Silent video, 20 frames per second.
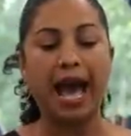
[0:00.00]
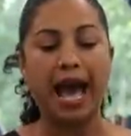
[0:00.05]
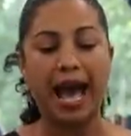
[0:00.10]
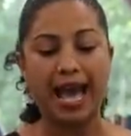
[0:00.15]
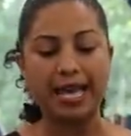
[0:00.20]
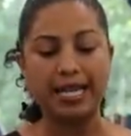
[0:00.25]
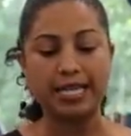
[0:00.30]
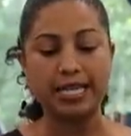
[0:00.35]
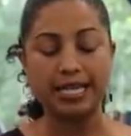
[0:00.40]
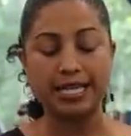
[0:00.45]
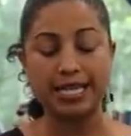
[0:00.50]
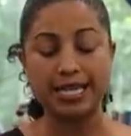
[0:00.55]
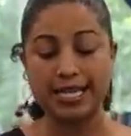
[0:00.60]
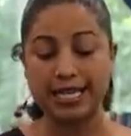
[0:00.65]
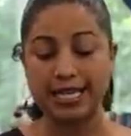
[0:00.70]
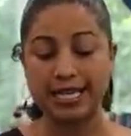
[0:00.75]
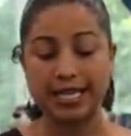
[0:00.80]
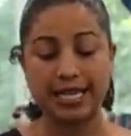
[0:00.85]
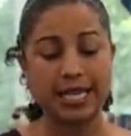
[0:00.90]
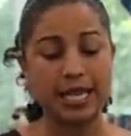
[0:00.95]
I
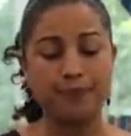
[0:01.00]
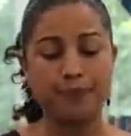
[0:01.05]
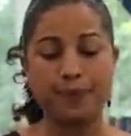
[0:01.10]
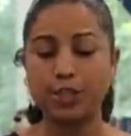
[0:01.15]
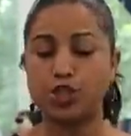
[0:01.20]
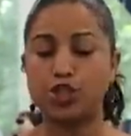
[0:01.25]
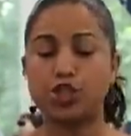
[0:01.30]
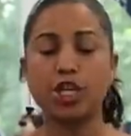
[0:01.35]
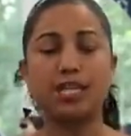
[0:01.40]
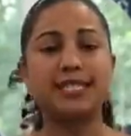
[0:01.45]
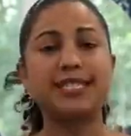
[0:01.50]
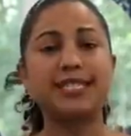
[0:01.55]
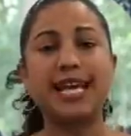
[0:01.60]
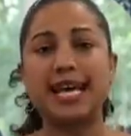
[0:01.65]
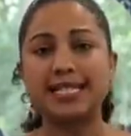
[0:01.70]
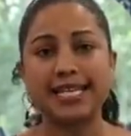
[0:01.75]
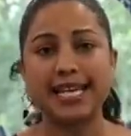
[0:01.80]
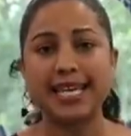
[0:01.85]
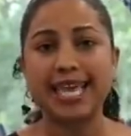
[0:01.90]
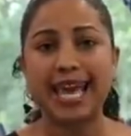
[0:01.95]
keep it just
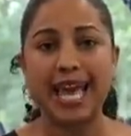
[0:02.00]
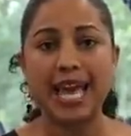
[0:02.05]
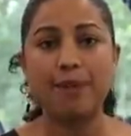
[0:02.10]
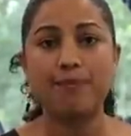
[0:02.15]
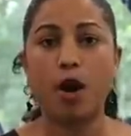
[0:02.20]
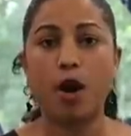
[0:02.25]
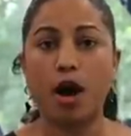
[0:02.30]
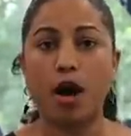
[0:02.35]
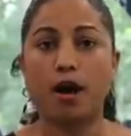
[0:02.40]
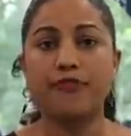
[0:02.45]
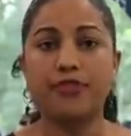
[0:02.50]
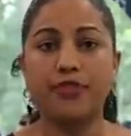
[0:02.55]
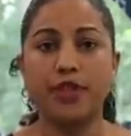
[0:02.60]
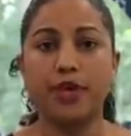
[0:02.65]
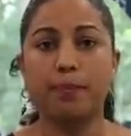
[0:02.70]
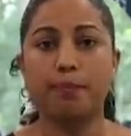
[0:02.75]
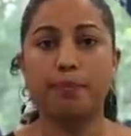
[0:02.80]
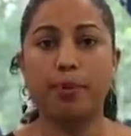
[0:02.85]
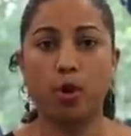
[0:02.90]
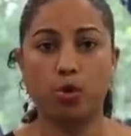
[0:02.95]
as it came off
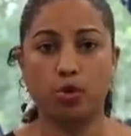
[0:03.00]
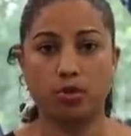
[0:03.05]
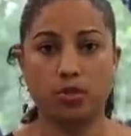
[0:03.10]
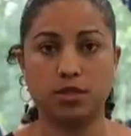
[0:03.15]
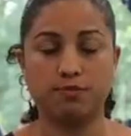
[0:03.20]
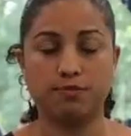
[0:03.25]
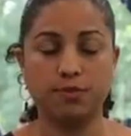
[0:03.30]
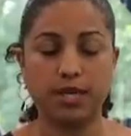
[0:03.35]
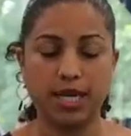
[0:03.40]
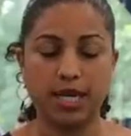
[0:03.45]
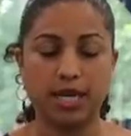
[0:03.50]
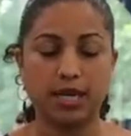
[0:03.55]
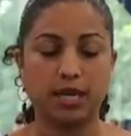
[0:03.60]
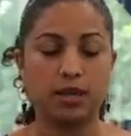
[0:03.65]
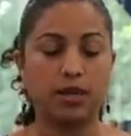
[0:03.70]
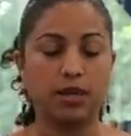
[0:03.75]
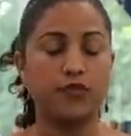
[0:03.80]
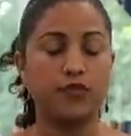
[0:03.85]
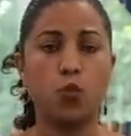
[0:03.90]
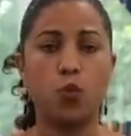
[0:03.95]
the bolt. Meaning,
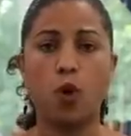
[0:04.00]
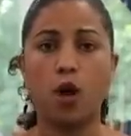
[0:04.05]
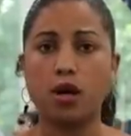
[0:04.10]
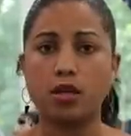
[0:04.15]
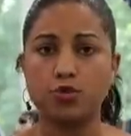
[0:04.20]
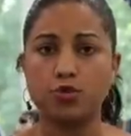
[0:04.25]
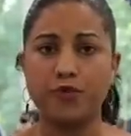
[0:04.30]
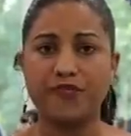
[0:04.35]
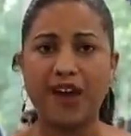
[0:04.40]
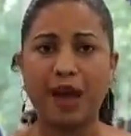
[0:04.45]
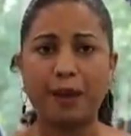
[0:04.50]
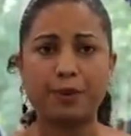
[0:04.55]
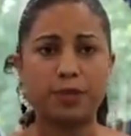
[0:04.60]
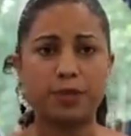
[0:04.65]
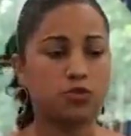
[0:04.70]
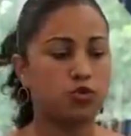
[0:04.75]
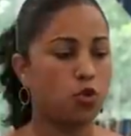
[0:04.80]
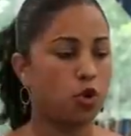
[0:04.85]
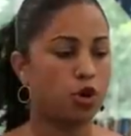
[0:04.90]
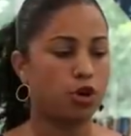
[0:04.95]
if you walk into a fabric
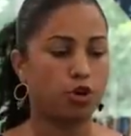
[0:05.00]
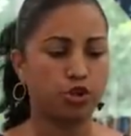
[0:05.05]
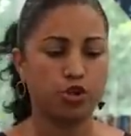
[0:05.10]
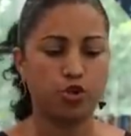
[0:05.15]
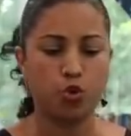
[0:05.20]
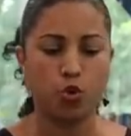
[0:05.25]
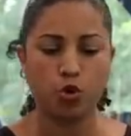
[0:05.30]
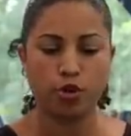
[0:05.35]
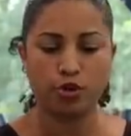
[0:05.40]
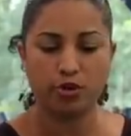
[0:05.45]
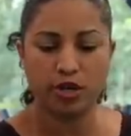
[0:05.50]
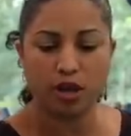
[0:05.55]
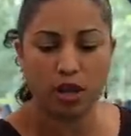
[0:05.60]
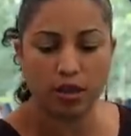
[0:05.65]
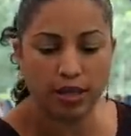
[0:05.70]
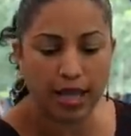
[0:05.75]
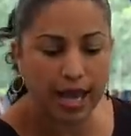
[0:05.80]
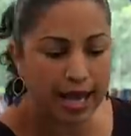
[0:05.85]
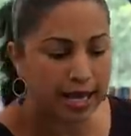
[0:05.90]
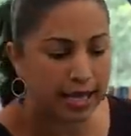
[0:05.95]
store or you order it
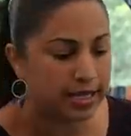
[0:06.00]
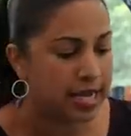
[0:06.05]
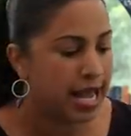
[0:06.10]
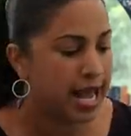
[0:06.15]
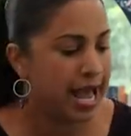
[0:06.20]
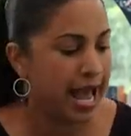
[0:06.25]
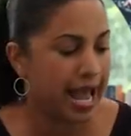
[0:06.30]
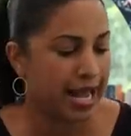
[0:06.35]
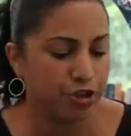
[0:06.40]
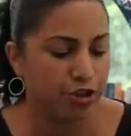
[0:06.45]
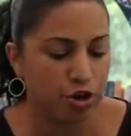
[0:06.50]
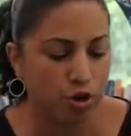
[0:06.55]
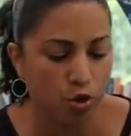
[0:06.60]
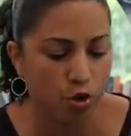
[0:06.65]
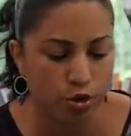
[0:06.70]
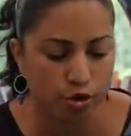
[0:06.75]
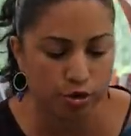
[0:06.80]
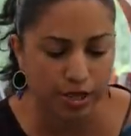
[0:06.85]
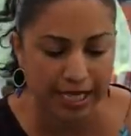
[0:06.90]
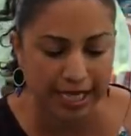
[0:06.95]
online and you're
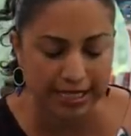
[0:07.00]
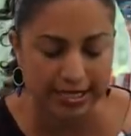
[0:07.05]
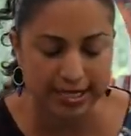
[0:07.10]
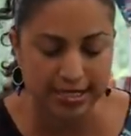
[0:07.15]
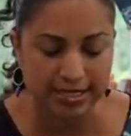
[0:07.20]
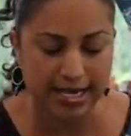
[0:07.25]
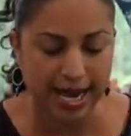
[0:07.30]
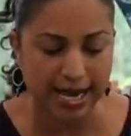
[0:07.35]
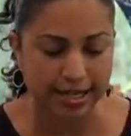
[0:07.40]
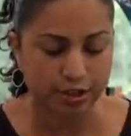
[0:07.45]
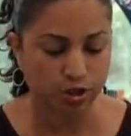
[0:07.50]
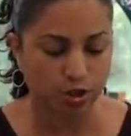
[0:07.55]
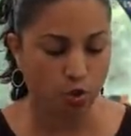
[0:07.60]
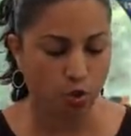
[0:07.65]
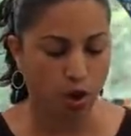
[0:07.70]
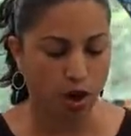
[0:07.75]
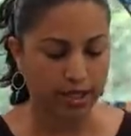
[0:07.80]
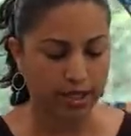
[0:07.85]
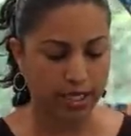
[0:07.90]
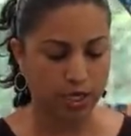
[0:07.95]
ordering like designer
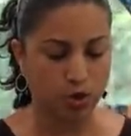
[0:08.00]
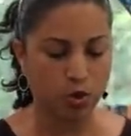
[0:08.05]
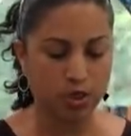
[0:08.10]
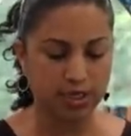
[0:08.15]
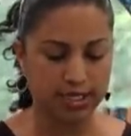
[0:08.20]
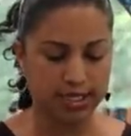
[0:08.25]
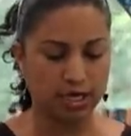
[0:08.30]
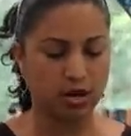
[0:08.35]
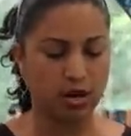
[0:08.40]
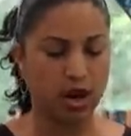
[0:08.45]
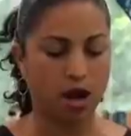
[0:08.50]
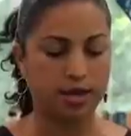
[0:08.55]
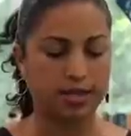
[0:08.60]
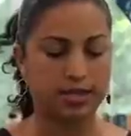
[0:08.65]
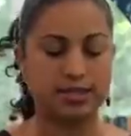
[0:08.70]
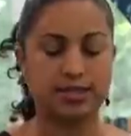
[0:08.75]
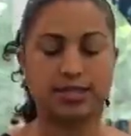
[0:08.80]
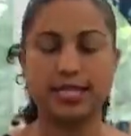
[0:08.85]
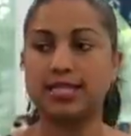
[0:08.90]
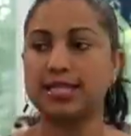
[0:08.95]
quality quilting
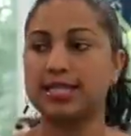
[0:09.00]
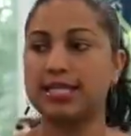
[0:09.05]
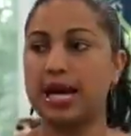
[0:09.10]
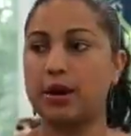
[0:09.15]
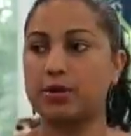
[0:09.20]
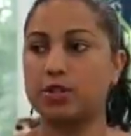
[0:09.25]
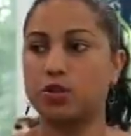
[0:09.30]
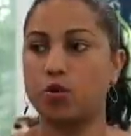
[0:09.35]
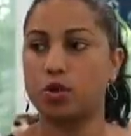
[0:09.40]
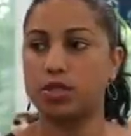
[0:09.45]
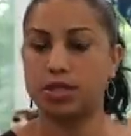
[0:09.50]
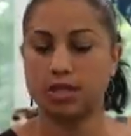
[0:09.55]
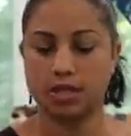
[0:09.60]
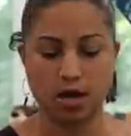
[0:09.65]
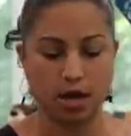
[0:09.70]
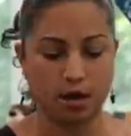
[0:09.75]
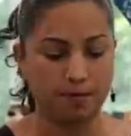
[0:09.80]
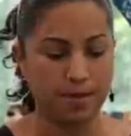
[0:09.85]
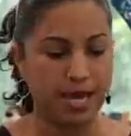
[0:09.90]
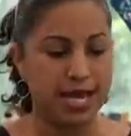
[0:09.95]
cottons, this is how it's going to
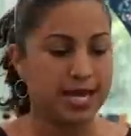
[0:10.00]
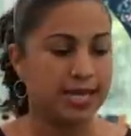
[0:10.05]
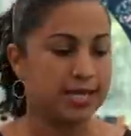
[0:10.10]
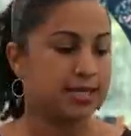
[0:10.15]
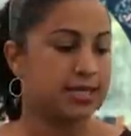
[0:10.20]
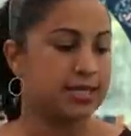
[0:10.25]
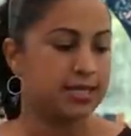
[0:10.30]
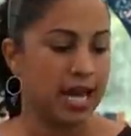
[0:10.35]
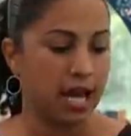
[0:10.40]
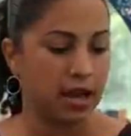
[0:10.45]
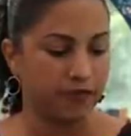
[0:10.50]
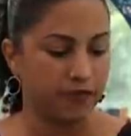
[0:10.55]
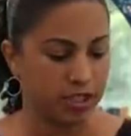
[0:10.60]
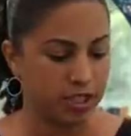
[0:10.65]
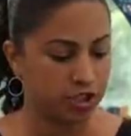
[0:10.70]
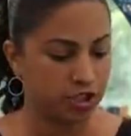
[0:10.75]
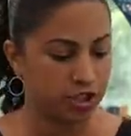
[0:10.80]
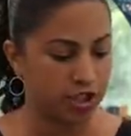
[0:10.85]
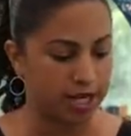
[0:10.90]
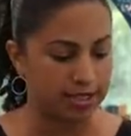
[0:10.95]
come.
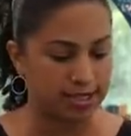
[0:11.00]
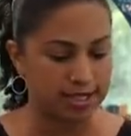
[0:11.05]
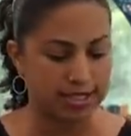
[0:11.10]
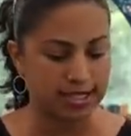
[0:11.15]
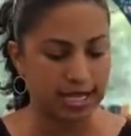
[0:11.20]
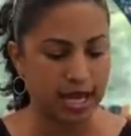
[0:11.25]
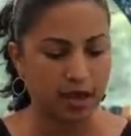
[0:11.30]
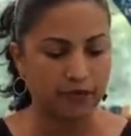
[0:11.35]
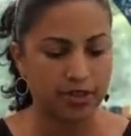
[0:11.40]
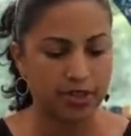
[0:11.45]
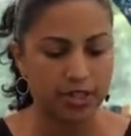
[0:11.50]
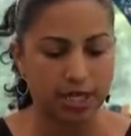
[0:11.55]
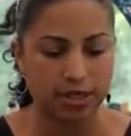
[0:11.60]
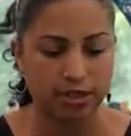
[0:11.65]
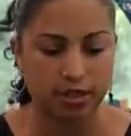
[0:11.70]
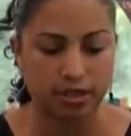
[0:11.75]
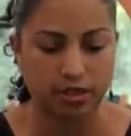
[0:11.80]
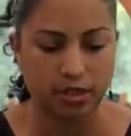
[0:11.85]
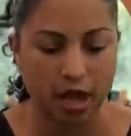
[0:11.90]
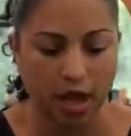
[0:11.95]
Selvage and selvage
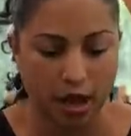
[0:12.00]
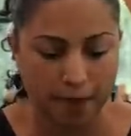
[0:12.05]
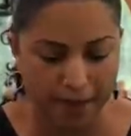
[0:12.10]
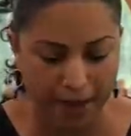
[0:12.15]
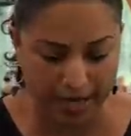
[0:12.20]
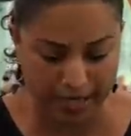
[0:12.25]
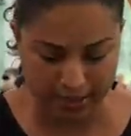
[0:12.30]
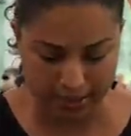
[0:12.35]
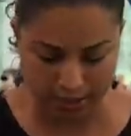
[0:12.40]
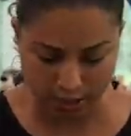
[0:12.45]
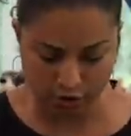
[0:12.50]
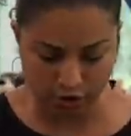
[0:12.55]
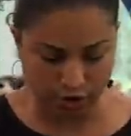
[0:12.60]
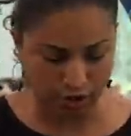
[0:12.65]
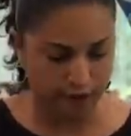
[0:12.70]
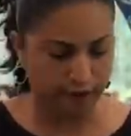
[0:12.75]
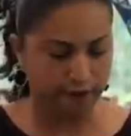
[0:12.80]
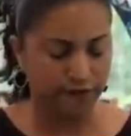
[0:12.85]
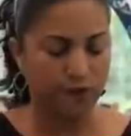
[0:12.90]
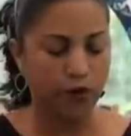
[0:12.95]
at the top and it's
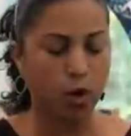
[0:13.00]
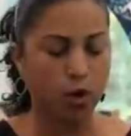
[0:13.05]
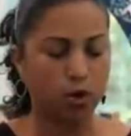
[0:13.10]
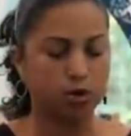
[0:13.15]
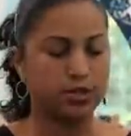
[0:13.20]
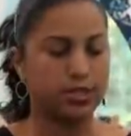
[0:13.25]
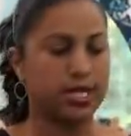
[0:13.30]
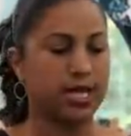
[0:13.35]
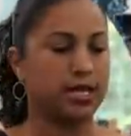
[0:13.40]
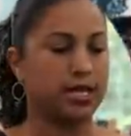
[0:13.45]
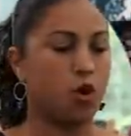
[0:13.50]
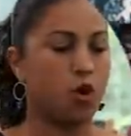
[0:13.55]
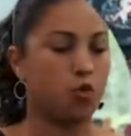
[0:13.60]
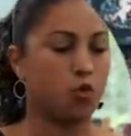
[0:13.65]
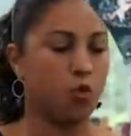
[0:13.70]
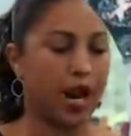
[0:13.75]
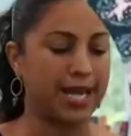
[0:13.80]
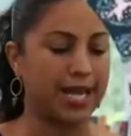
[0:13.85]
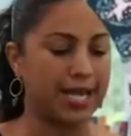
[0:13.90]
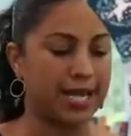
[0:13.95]
usually folded
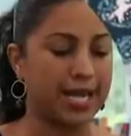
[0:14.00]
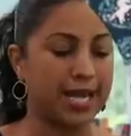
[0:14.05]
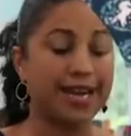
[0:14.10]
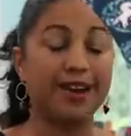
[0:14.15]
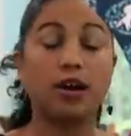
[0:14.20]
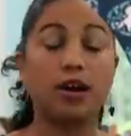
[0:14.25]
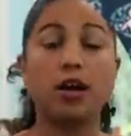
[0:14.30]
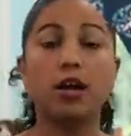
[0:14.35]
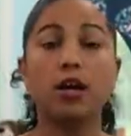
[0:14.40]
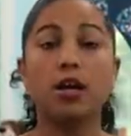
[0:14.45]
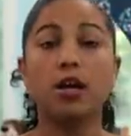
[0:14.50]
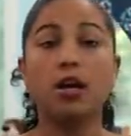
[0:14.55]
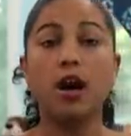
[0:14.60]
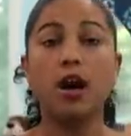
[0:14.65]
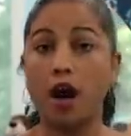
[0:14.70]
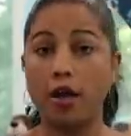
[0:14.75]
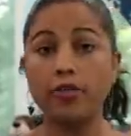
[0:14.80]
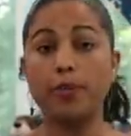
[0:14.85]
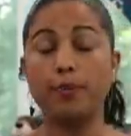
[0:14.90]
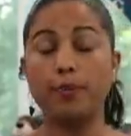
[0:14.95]
right here
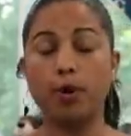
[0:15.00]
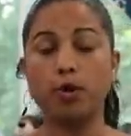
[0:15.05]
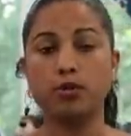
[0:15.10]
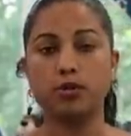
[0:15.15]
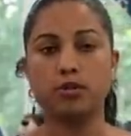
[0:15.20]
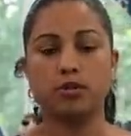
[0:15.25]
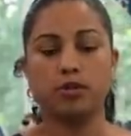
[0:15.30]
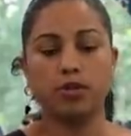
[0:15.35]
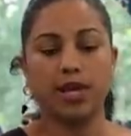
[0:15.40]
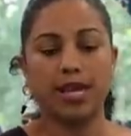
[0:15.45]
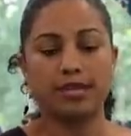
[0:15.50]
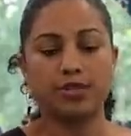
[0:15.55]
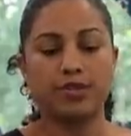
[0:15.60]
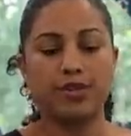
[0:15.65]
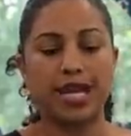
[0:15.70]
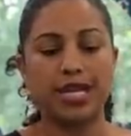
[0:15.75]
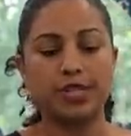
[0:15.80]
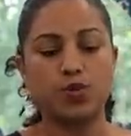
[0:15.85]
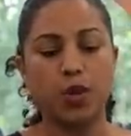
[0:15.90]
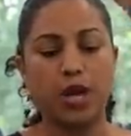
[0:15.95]
on the bolt. Okay, so
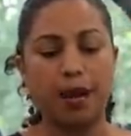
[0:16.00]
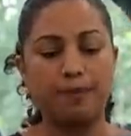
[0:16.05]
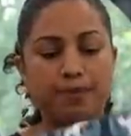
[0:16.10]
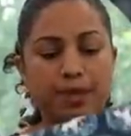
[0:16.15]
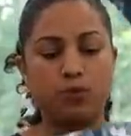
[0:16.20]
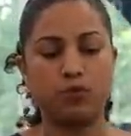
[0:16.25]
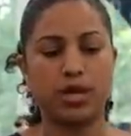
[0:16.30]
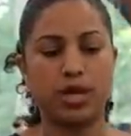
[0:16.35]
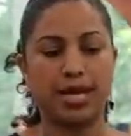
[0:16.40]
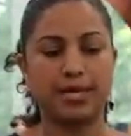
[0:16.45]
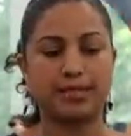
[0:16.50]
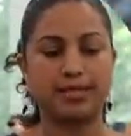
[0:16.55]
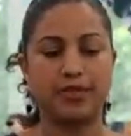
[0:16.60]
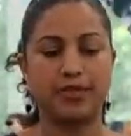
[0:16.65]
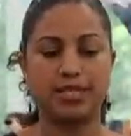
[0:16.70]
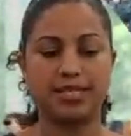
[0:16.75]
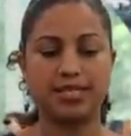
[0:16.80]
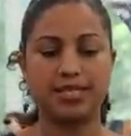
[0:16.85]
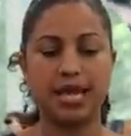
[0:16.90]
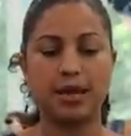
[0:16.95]
that's what I mean when I say
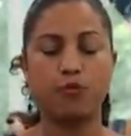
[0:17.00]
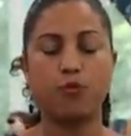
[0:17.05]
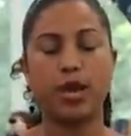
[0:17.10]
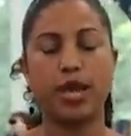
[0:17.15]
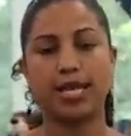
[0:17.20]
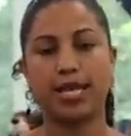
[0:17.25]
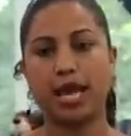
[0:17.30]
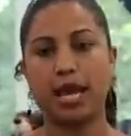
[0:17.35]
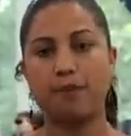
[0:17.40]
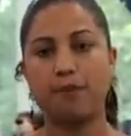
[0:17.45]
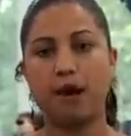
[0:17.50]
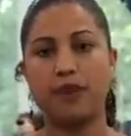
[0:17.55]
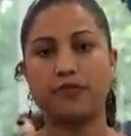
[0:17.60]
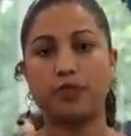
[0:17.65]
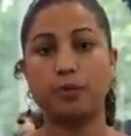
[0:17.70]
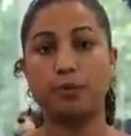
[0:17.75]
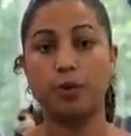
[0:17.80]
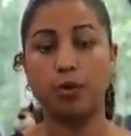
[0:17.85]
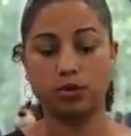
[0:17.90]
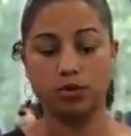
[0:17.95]
the same way it came off
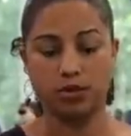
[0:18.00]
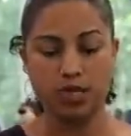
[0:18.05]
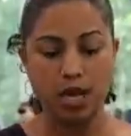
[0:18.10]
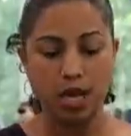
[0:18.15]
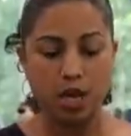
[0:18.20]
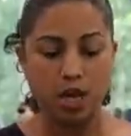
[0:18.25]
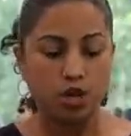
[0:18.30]
the bolt.